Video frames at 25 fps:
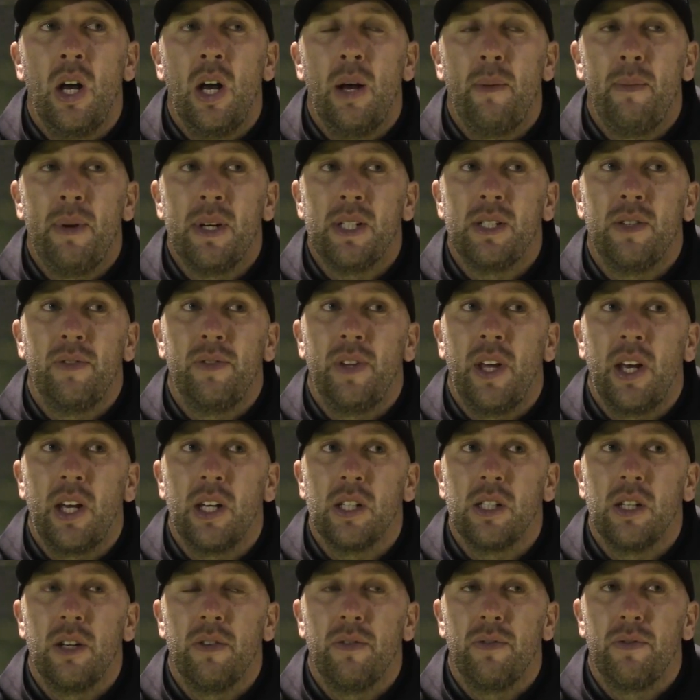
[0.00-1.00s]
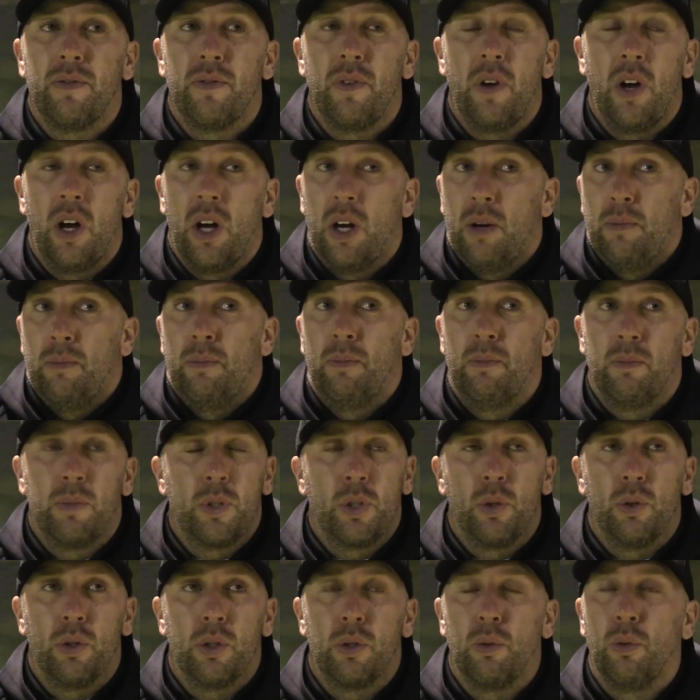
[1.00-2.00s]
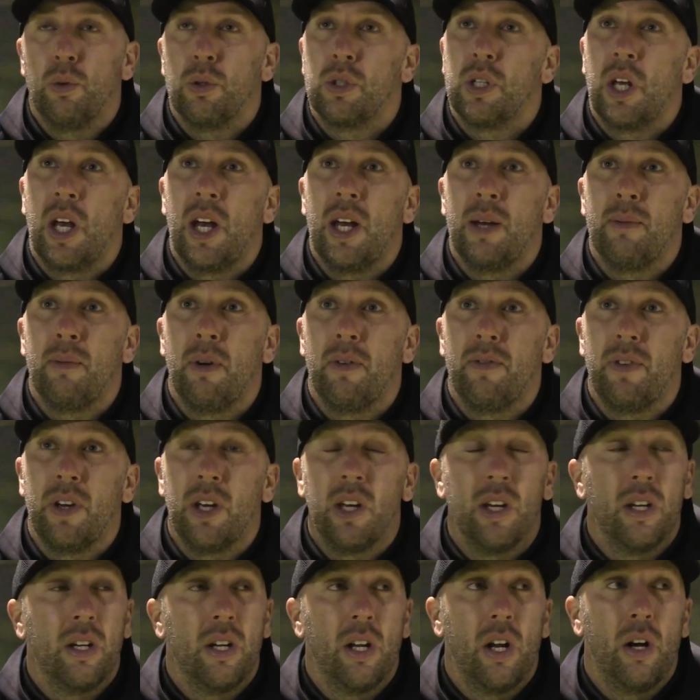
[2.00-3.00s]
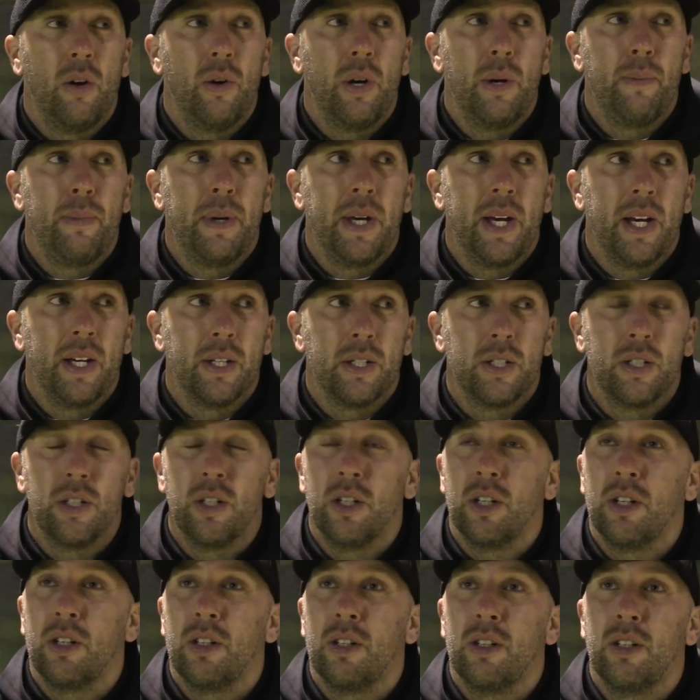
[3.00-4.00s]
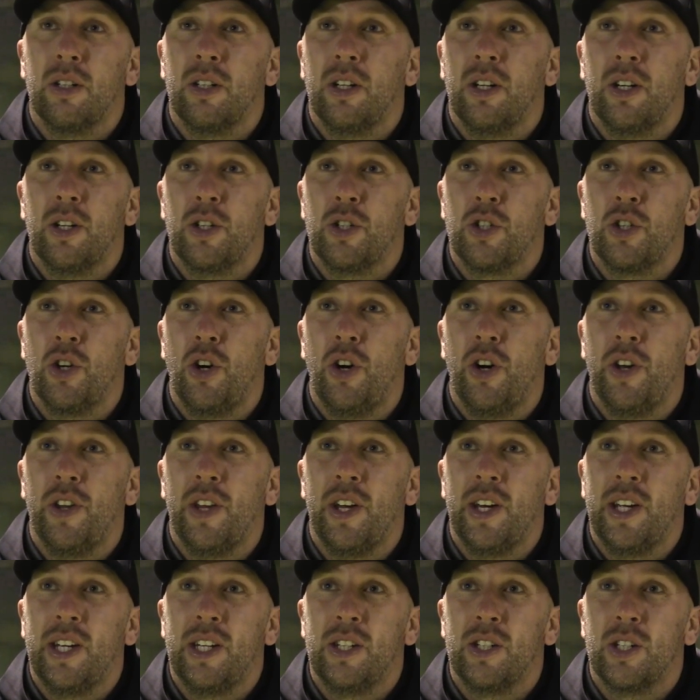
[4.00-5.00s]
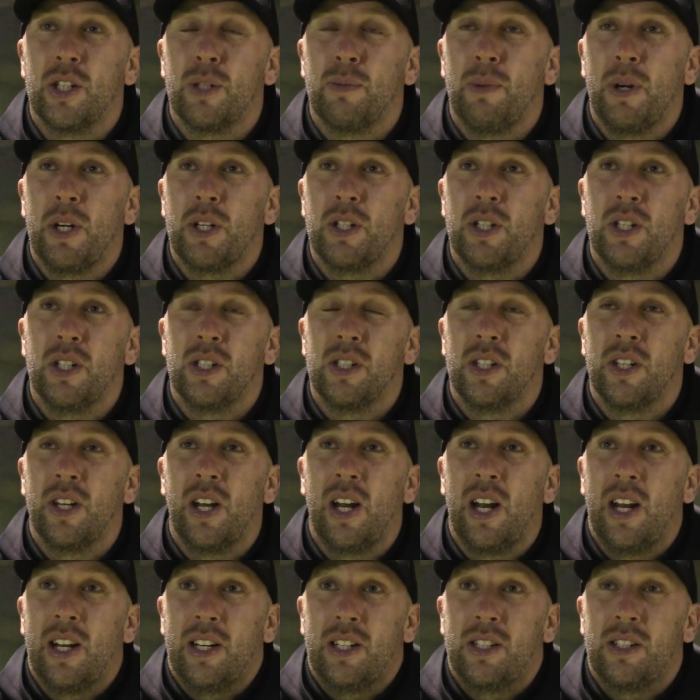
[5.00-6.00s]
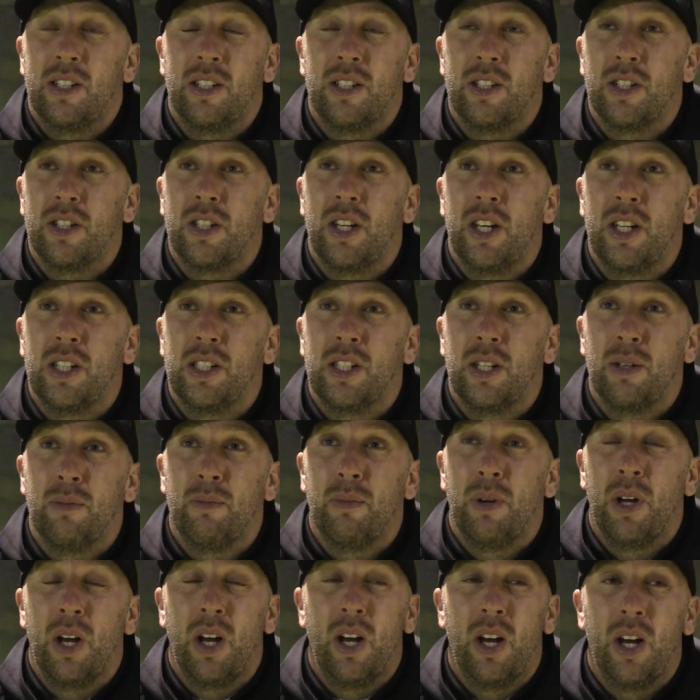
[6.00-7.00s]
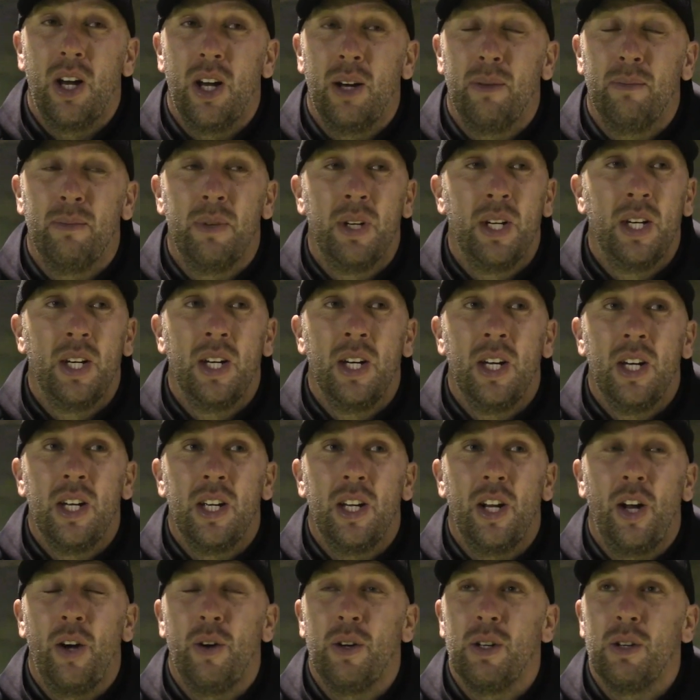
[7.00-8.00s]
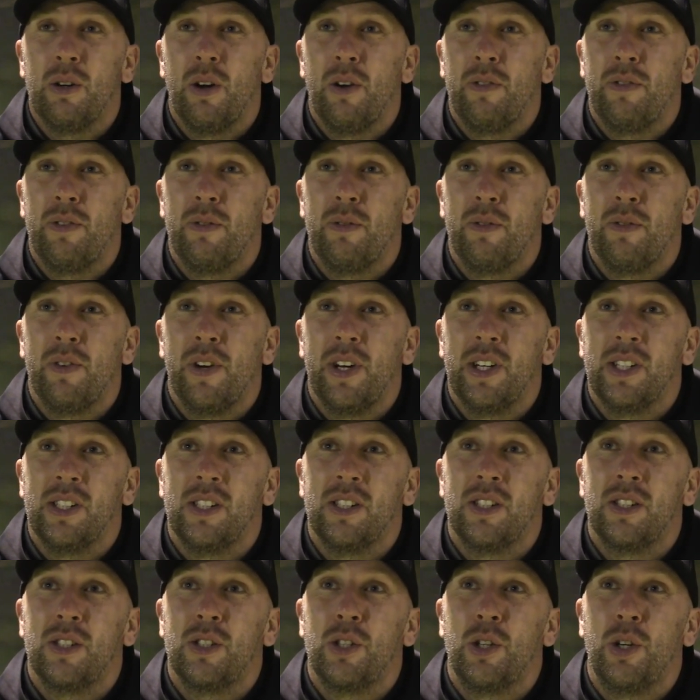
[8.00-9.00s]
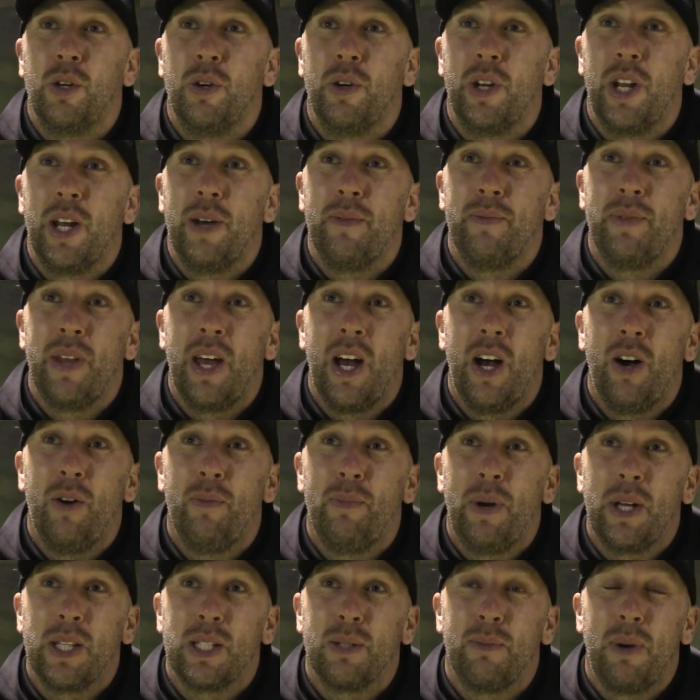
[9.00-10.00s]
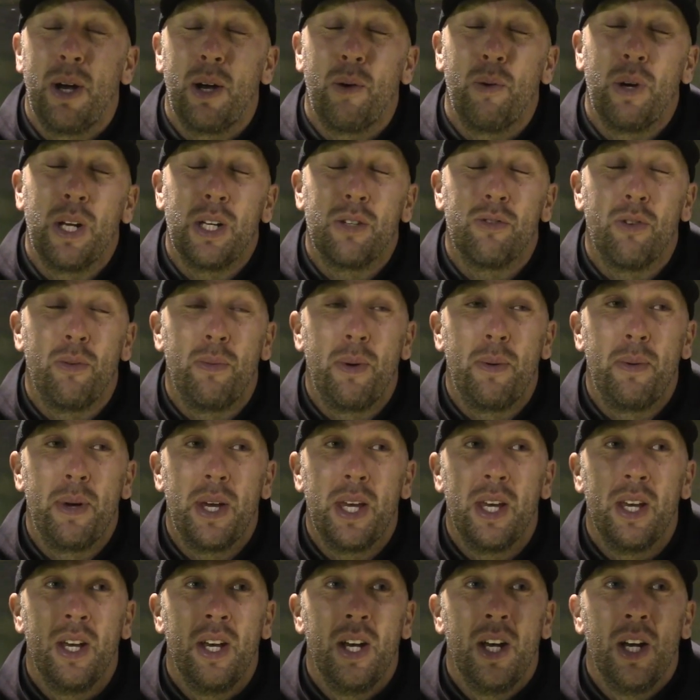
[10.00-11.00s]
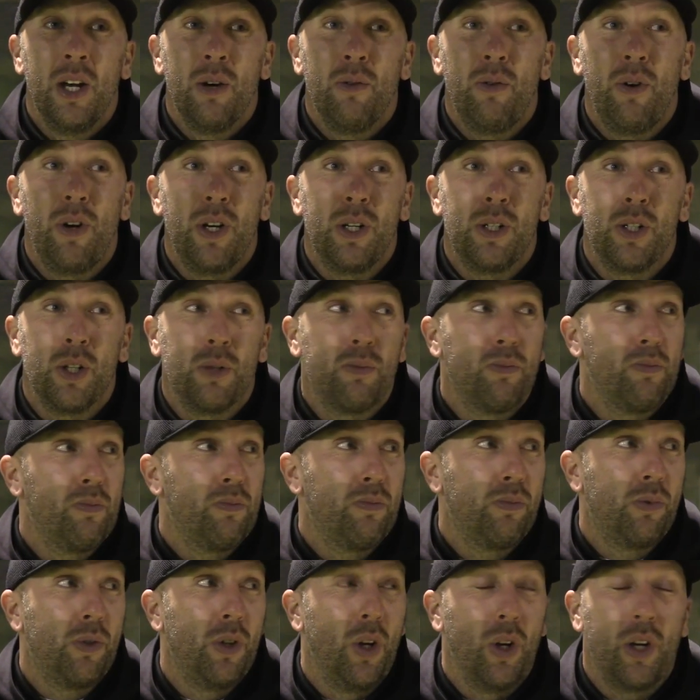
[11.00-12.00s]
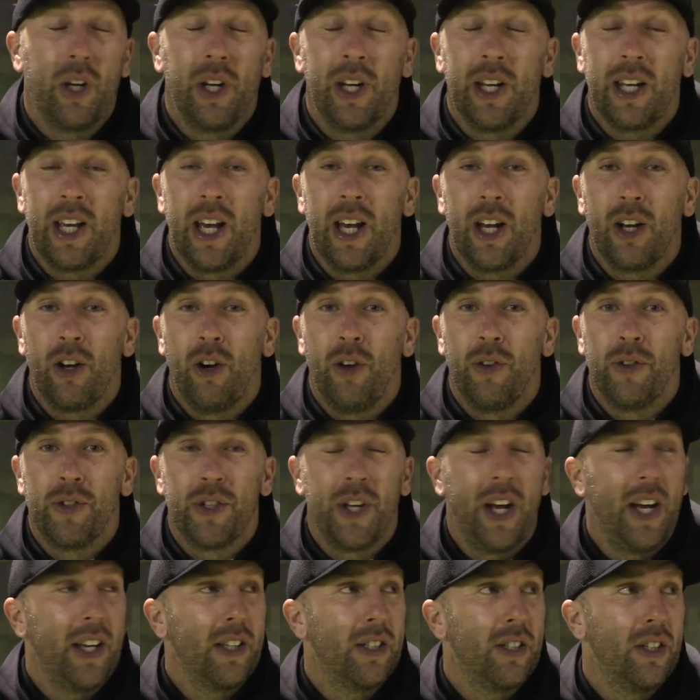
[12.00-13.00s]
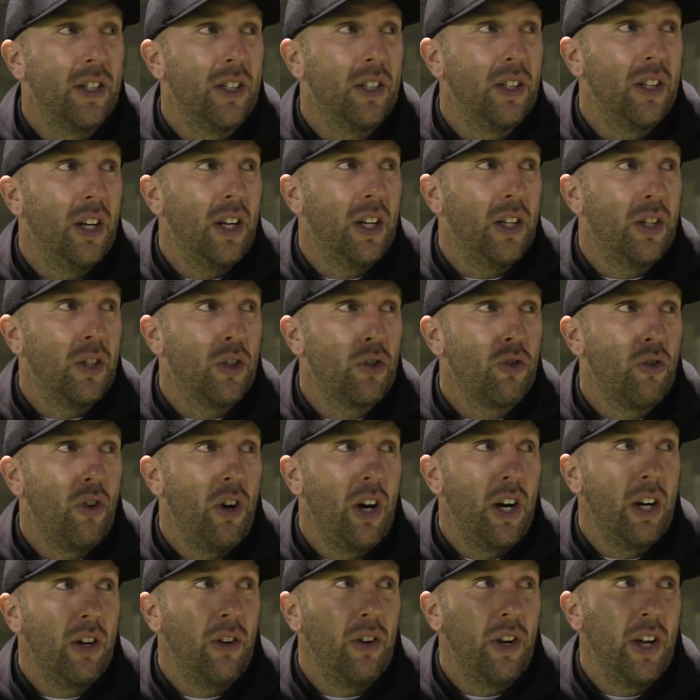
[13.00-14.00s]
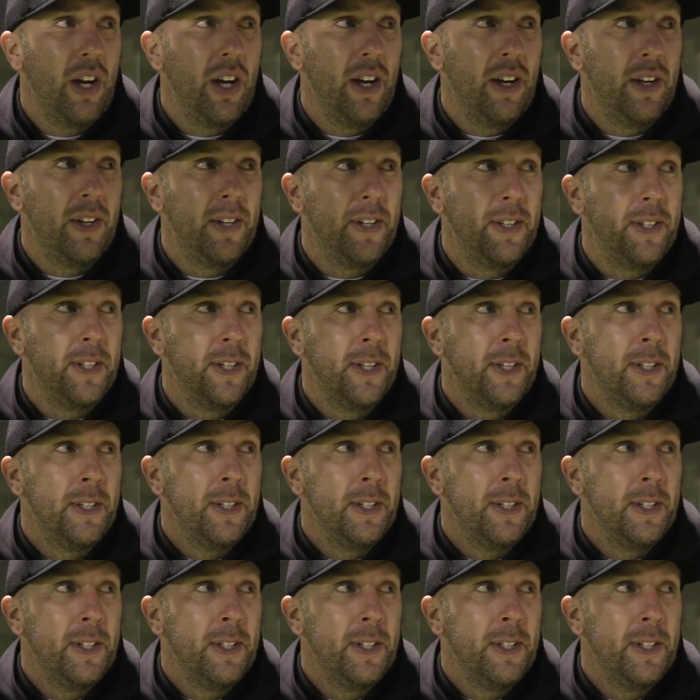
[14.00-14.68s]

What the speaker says: massive negative towards the game. I think, you know, Ibi has a shot that he just smashes and the lad just hits him. You know, I think we've had two of them now, back-to-back weeks from Ibi, where he's just looking to get contact and strike on it, and